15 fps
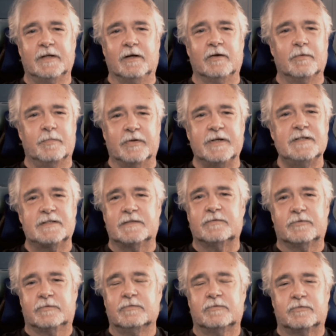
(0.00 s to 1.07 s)
You know, the
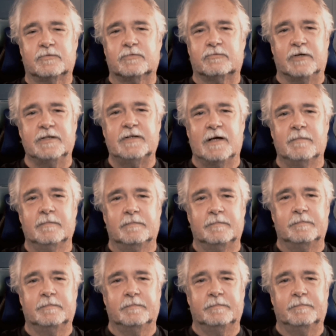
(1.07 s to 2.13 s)
police treat
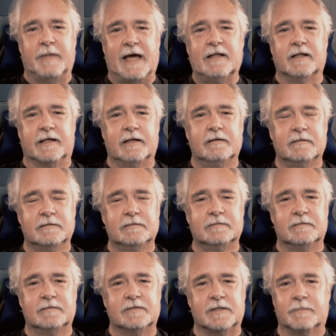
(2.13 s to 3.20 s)
them badly.
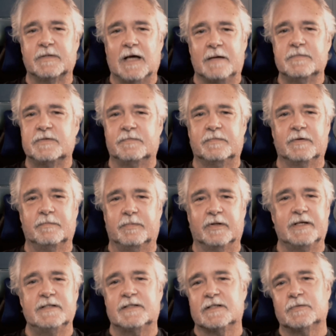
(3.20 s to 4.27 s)
Sometimes the
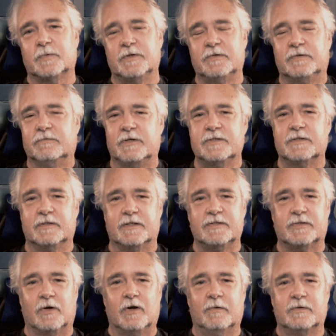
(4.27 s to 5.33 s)
police, as we recently
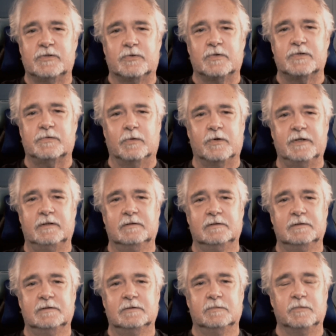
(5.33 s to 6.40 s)
saw with George Floyd,
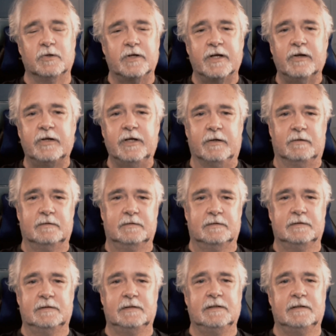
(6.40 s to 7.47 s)
will kill you,
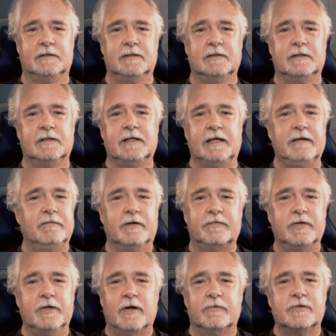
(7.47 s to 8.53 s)
even
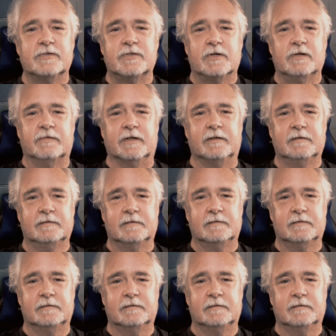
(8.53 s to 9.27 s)
if you don't deserve it.